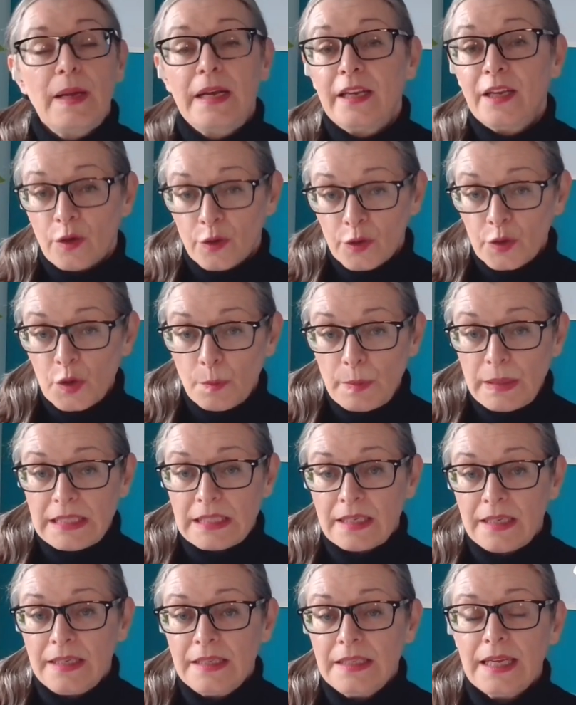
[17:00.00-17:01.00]
spending on your
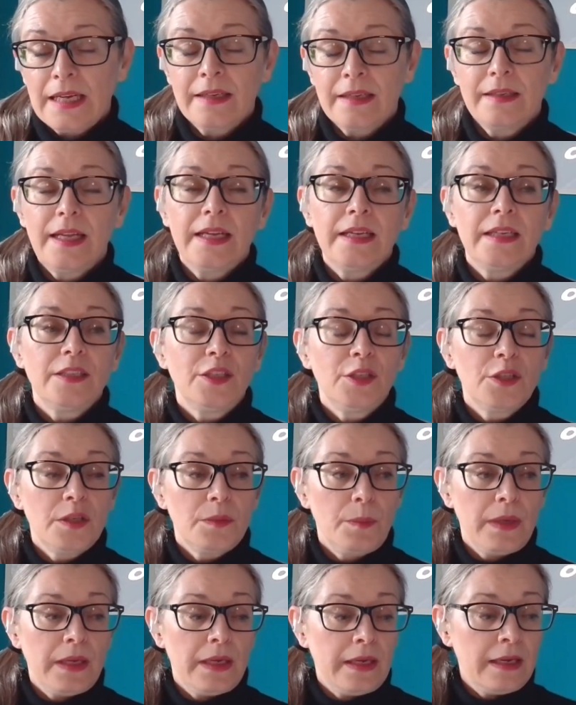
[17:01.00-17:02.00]
business, and they
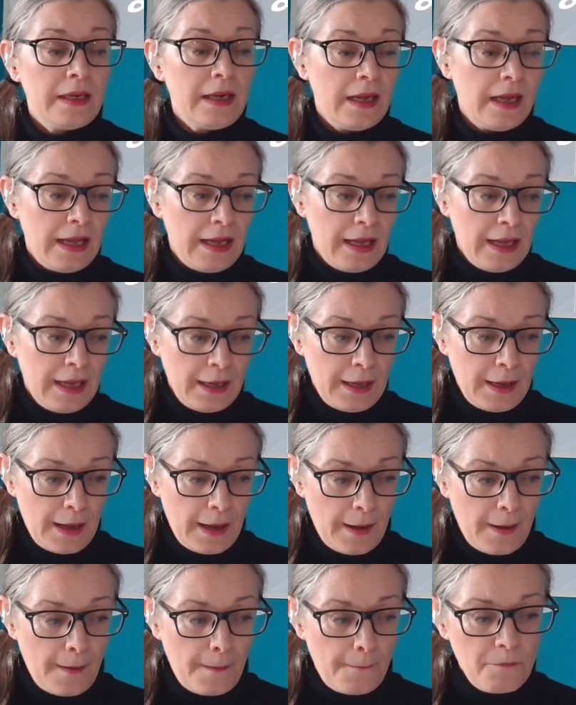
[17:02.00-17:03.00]
should be
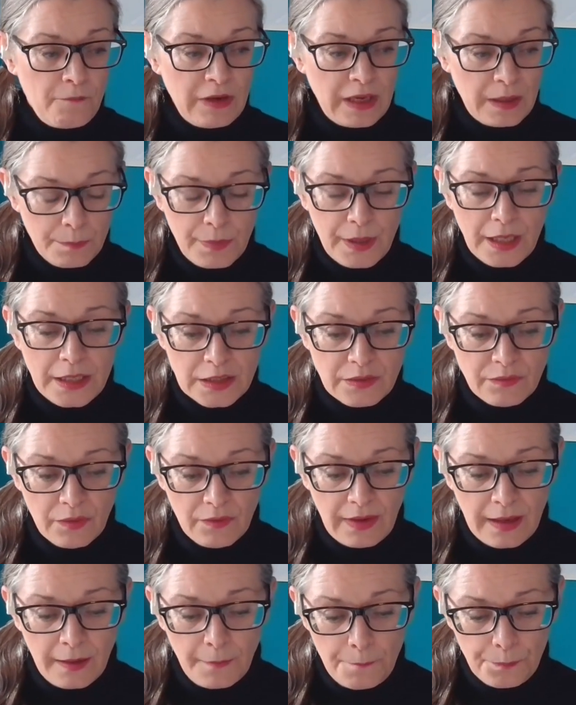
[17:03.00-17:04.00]
reimbursed
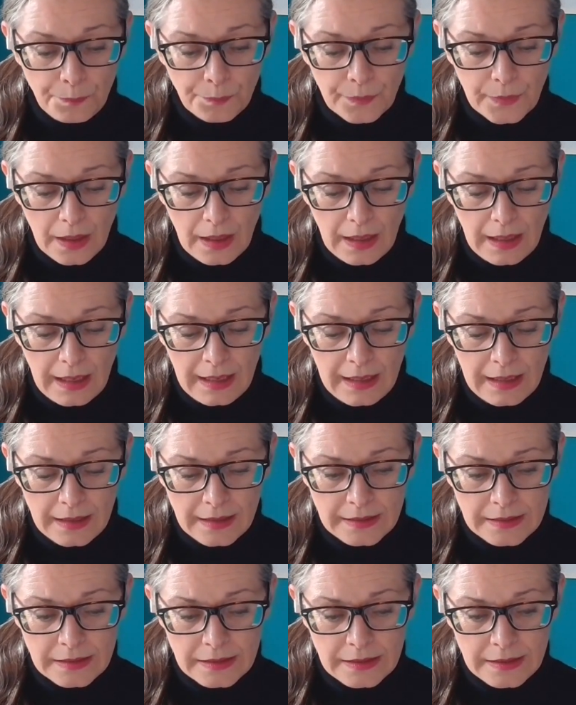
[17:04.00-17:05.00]
for that.
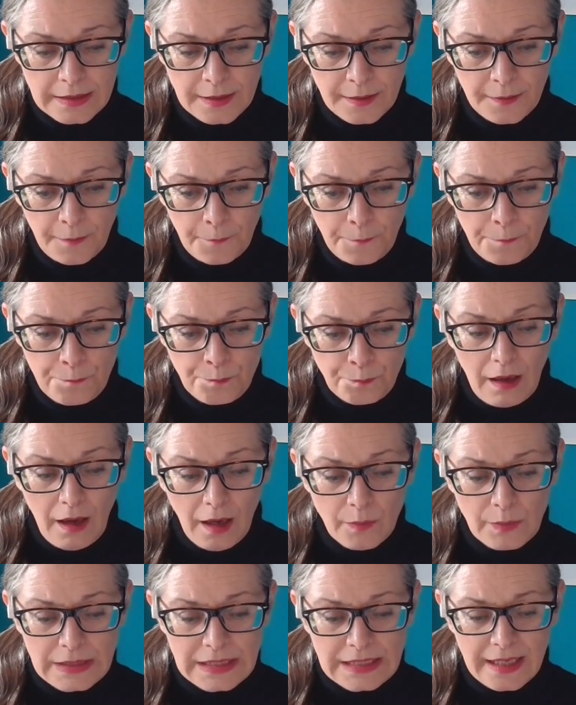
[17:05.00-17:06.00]
Yeah. And
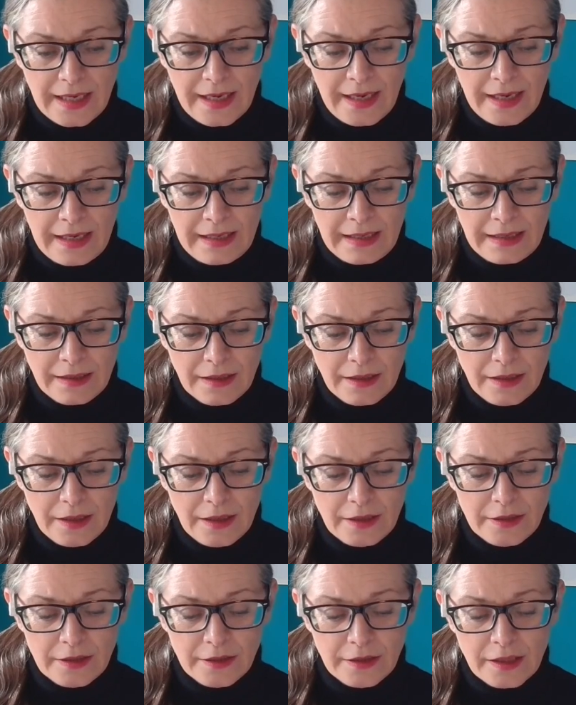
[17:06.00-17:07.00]
I would say
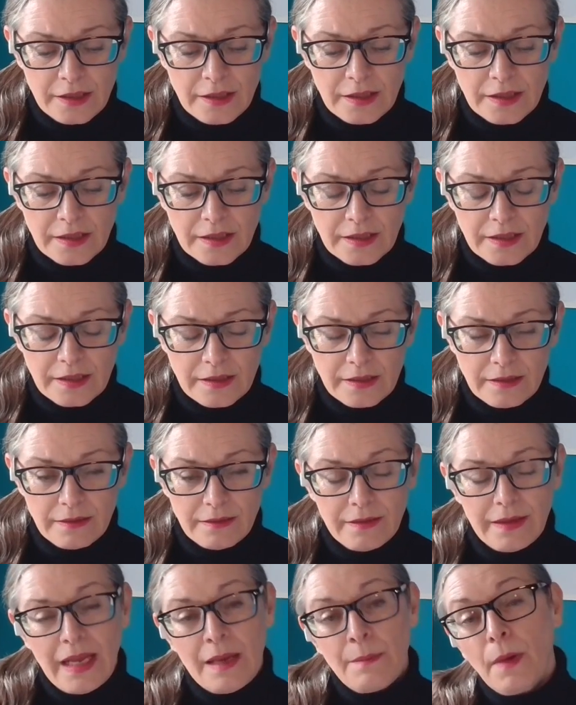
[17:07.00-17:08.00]

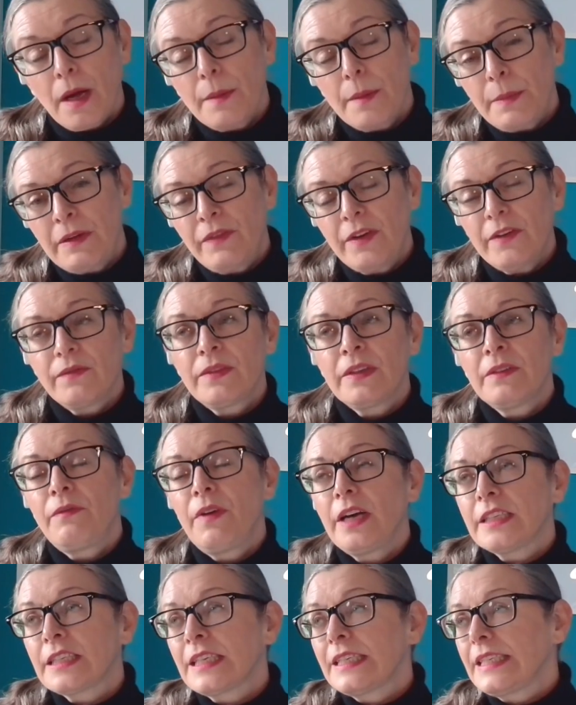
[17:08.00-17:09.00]
it might be that
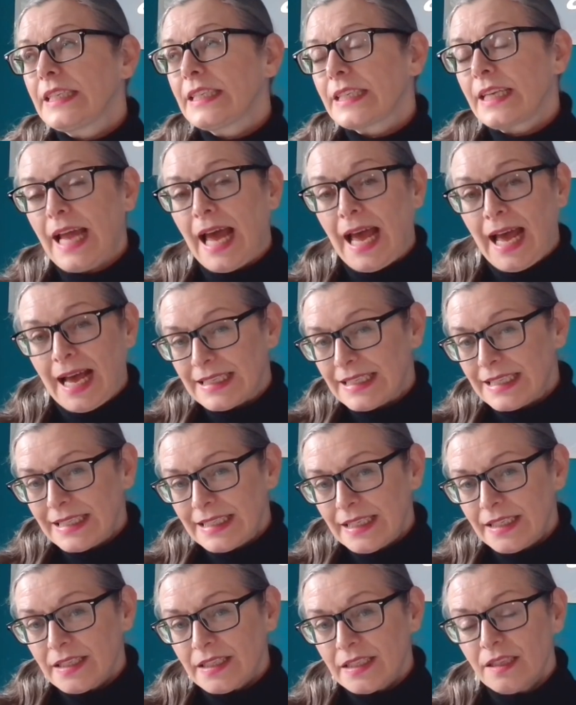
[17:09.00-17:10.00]
the virtual assistant
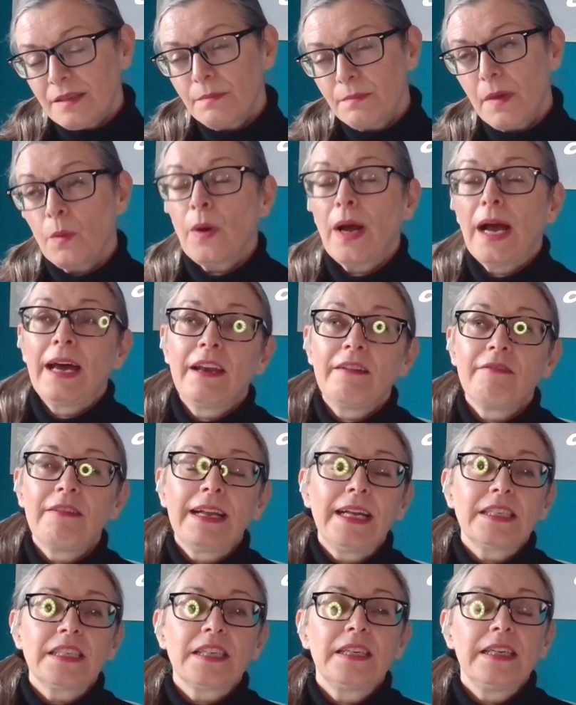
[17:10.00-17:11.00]
has a system, or
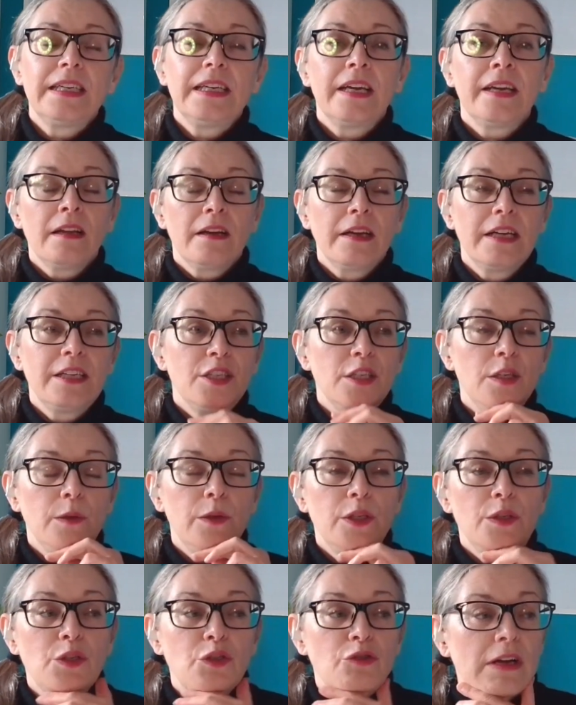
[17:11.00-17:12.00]
Anna actually, and I do
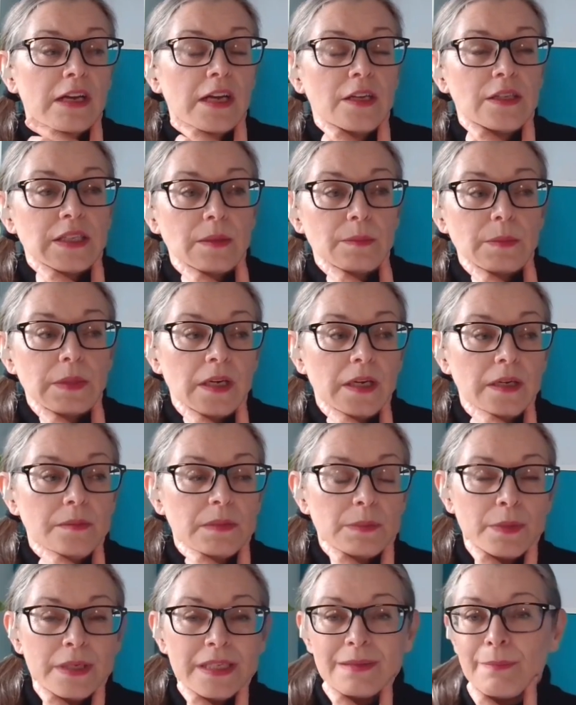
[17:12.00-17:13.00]
use Trello
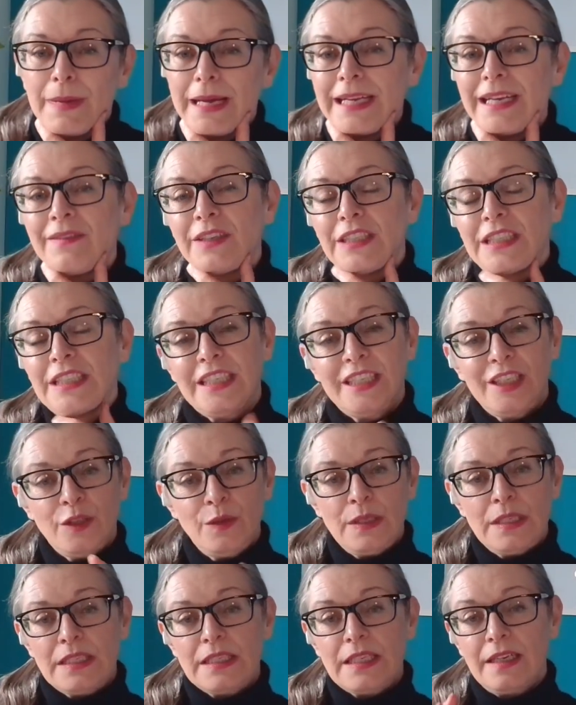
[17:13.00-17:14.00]
sometimes, but it's mainly that she
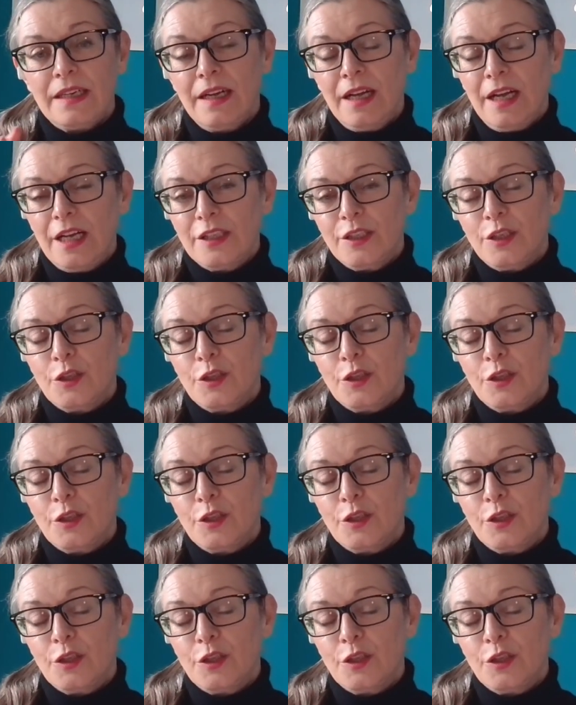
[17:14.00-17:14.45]
uses it